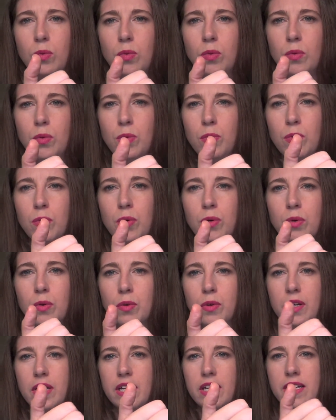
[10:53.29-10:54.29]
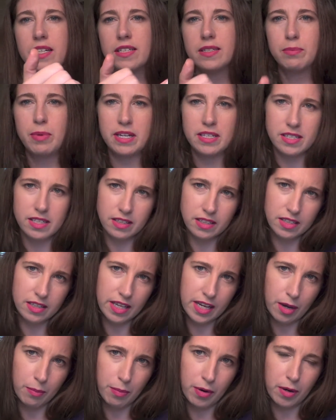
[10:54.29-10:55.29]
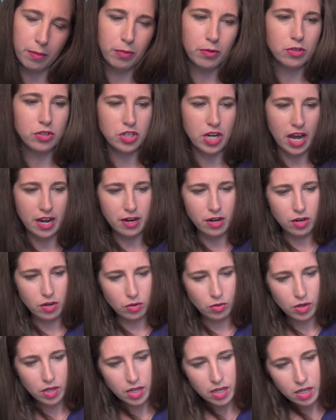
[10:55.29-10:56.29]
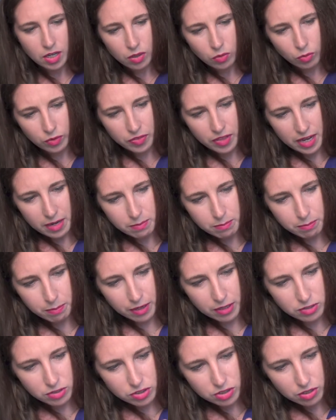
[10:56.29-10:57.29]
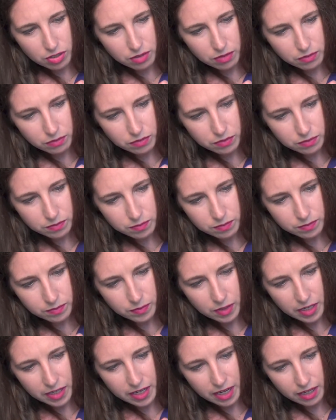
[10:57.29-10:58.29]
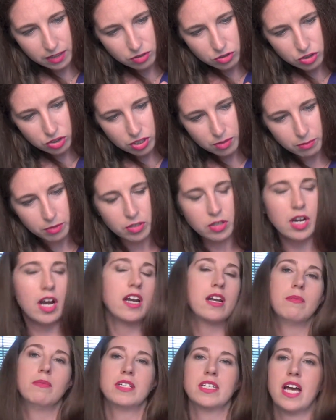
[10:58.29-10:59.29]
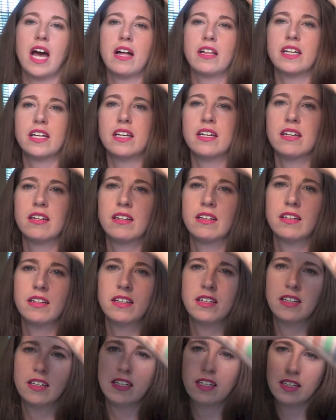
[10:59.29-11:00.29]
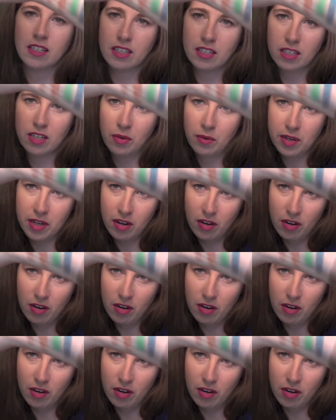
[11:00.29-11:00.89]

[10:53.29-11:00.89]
Ooh. It is basically like a purple shadow with a bunch of, again, shimmer, kind of metallic going